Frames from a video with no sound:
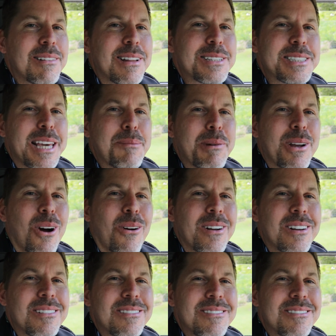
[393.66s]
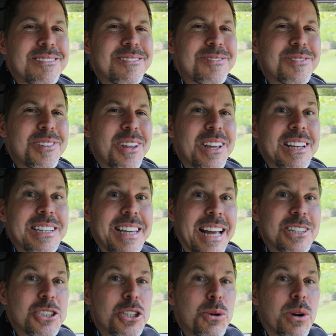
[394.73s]
Let's keep it going.
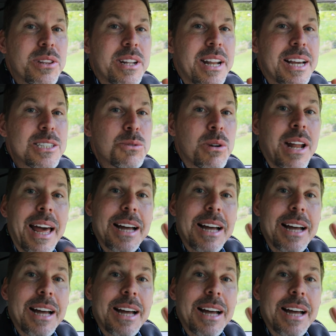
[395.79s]
Catch you on the next one.